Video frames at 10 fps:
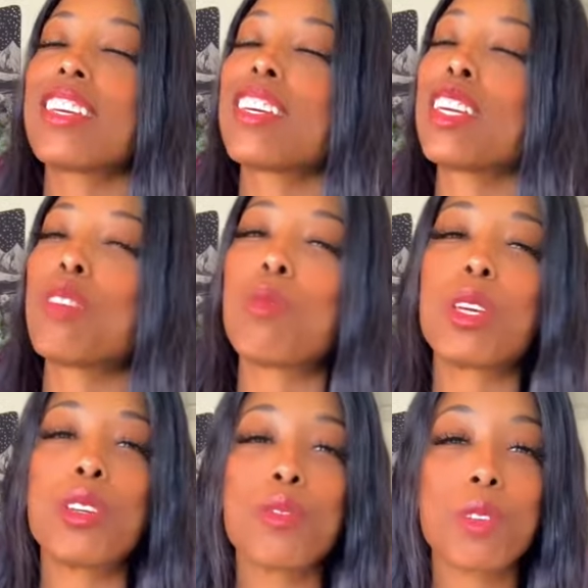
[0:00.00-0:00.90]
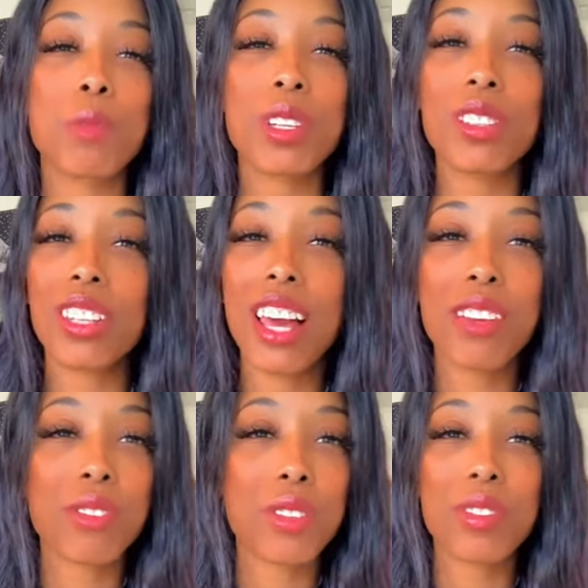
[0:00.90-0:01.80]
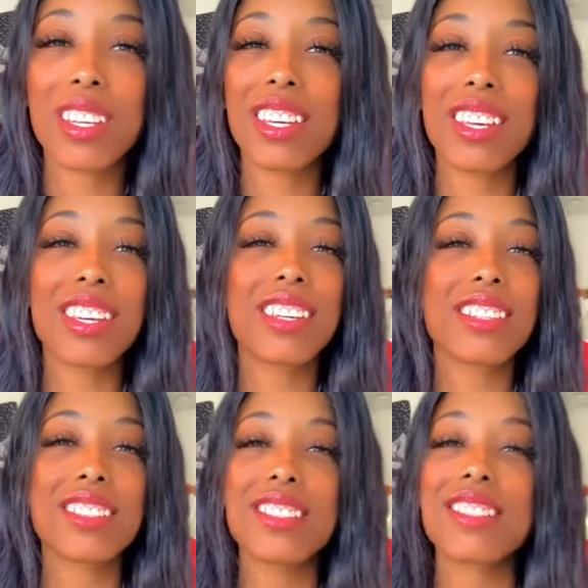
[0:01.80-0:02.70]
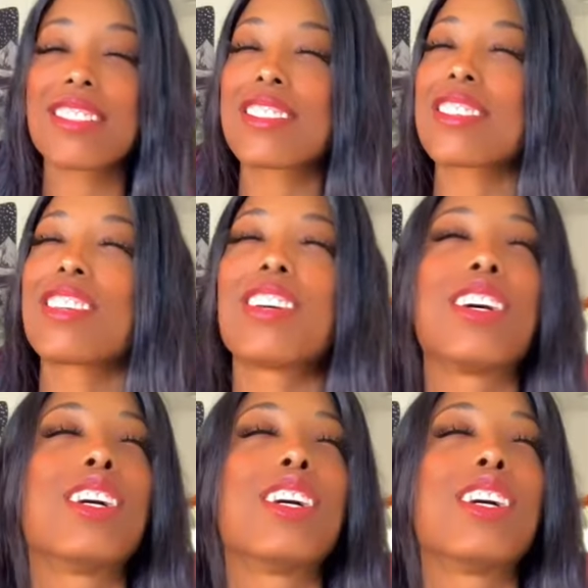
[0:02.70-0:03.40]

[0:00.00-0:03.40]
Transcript: anything keeping you from your life of ease?